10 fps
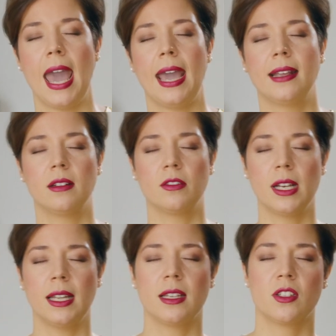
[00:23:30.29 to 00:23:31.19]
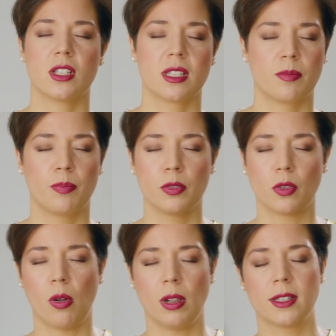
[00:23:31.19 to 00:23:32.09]
And really just put
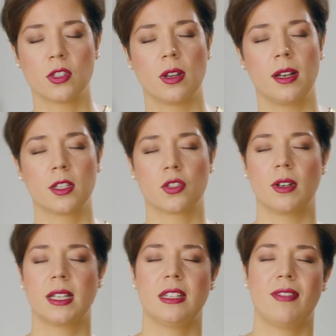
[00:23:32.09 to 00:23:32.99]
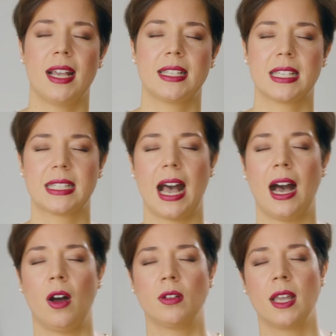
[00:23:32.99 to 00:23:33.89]
all electronic devices
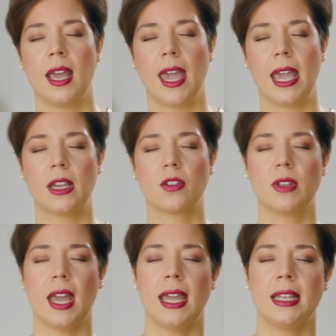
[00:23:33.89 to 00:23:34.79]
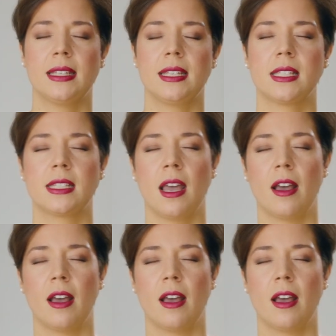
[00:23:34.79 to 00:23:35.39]
out and create this